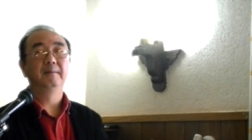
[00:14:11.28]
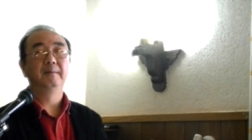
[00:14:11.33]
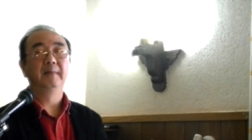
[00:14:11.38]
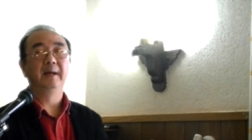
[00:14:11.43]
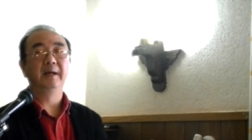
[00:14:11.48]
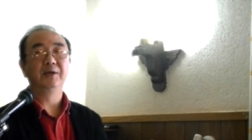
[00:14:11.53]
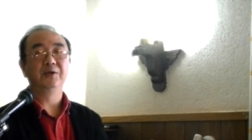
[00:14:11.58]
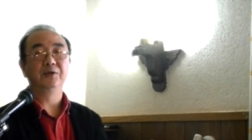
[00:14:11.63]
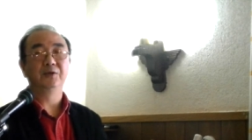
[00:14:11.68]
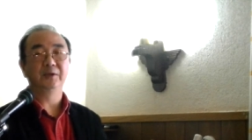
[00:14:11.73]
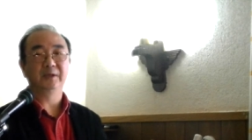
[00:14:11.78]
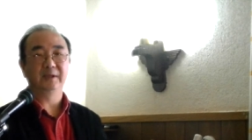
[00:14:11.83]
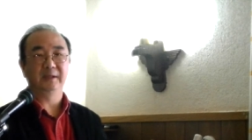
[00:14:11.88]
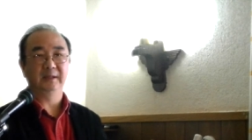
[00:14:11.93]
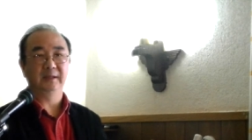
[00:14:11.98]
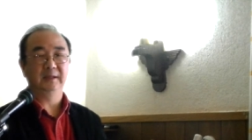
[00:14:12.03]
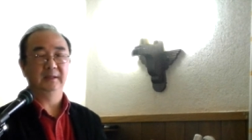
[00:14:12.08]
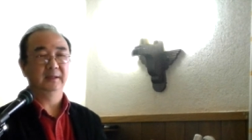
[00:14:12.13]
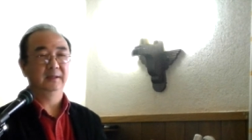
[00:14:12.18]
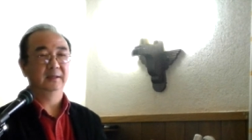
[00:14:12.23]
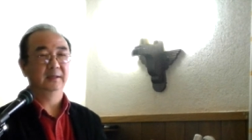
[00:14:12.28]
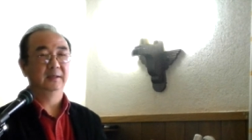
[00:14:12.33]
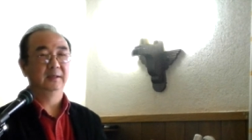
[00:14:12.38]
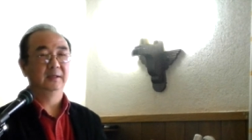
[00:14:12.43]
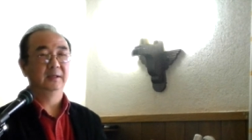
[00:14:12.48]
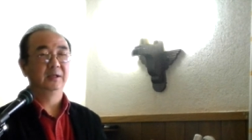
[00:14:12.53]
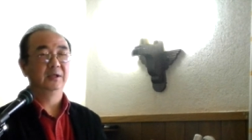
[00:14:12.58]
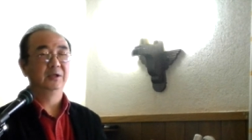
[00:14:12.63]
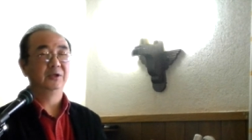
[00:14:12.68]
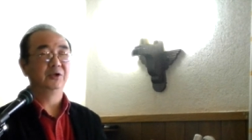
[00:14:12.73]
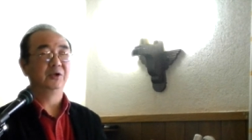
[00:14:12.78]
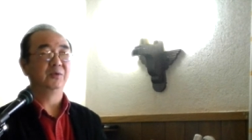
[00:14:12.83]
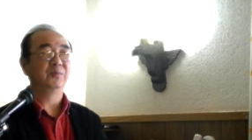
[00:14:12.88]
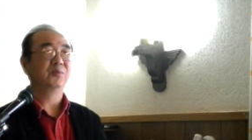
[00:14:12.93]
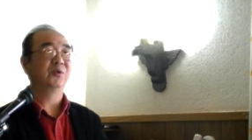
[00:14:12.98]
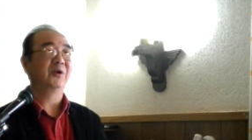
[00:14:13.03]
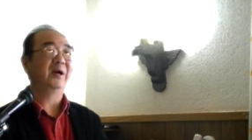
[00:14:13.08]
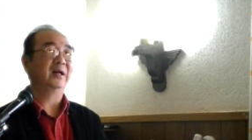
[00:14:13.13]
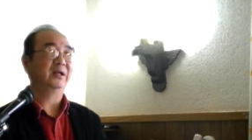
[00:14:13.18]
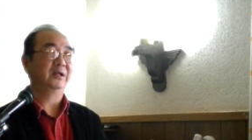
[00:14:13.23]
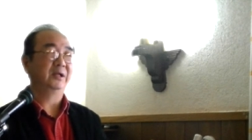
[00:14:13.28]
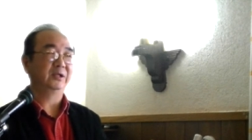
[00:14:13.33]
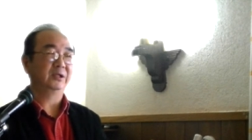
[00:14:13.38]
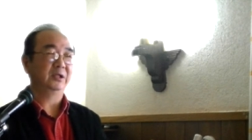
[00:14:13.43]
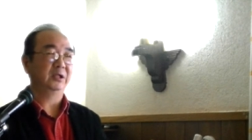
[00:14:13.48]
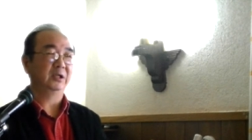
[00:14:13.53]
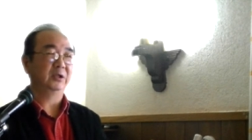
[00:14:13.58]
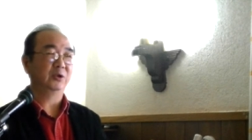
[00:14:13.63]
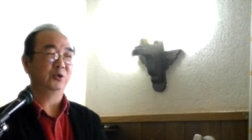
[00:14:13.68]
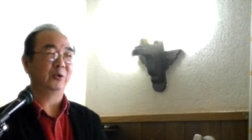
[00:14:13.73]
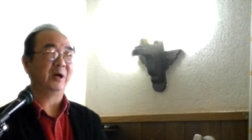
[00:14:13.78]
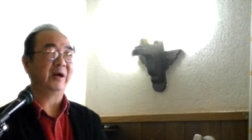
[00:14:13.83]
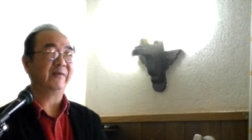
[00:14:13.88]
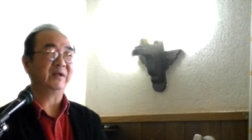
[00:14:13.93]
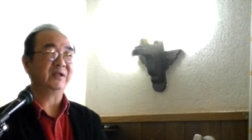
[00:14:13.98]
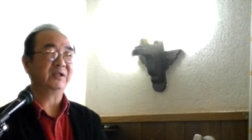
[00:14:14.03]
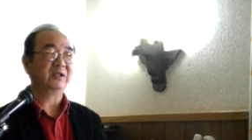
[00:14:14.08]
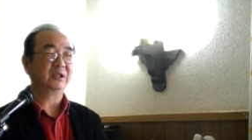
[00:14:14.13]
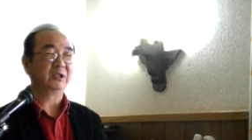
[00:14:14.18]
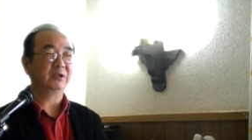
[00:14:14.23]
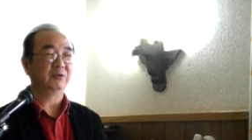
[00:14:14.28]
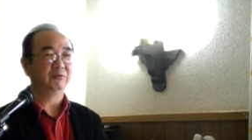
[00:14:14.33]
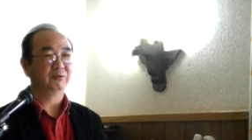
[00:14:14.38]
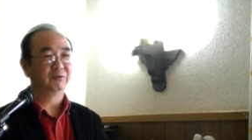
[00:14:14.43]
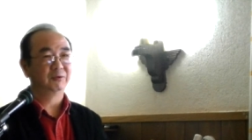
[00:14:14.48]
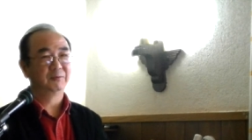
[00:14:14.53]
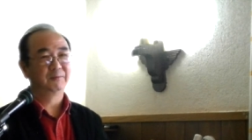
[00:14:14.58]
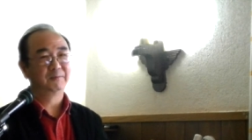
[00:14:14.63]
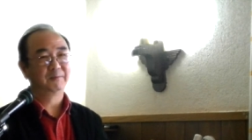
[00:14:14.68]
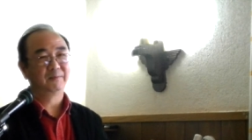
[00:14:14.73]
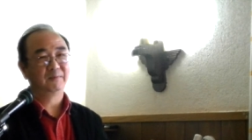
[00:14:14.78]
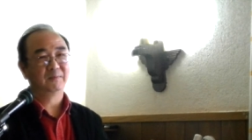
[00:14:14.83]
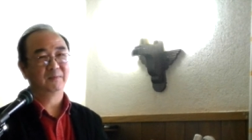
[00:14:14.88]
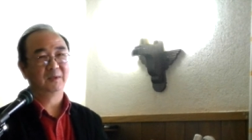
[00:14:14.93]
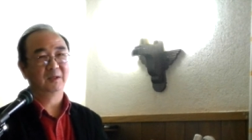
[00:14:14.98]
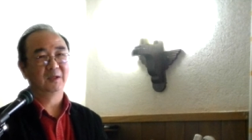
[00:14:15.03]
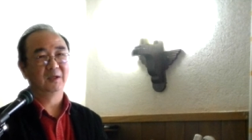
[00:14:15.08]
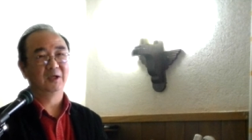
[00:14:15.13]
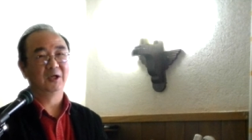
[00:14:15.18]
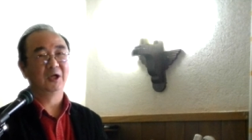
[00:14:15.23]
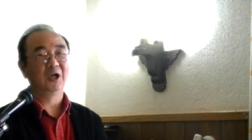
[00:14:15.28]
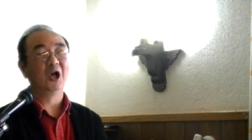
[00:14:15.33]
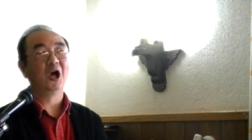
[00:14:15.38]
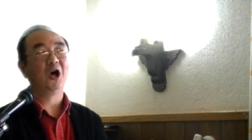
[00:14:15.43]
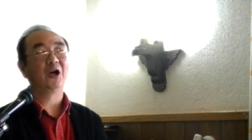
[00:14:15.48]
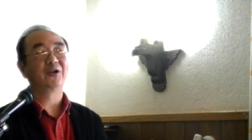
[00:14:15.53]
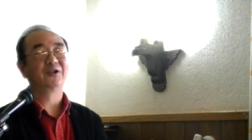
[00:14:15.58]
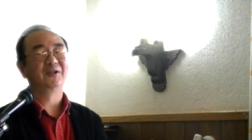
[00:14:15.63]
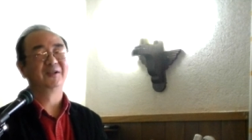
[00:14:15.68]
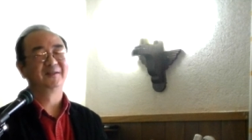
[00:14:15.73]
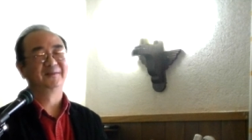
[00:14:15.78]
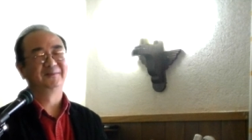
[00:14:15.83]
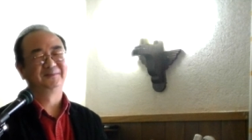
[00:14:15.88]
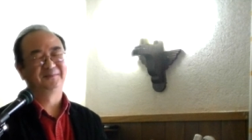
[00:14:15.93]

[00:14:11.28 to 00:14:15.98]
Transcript: my daughter, she practiced her driving skill a lot.